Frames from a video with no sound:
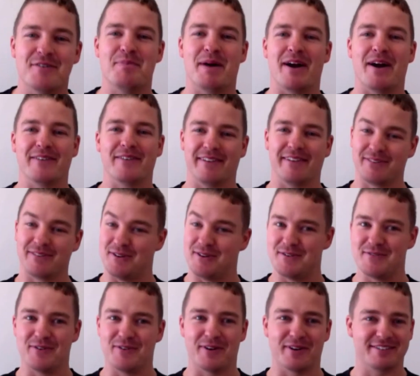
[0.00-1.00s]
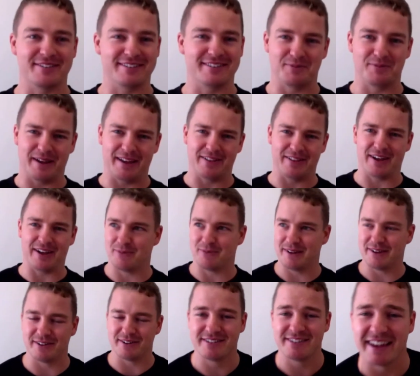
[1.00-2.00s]
a parallel universe where, like,
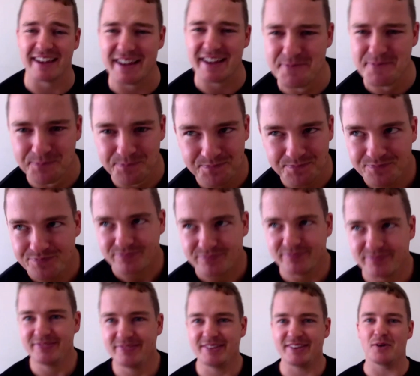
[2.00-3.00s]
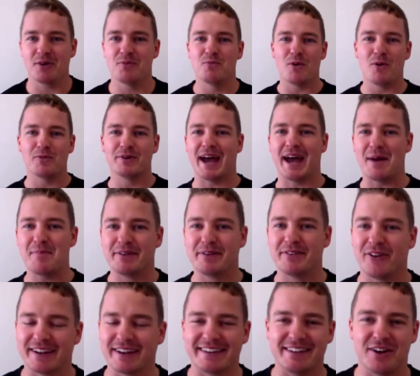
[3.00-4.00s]
we could see what would happen.
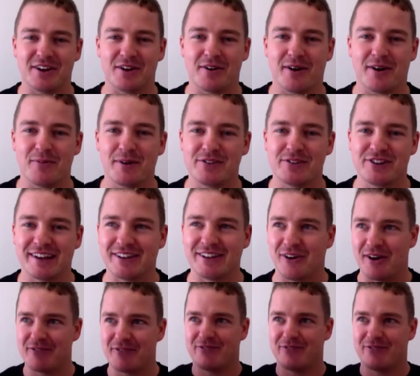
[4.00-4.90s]
Like, I wish our life.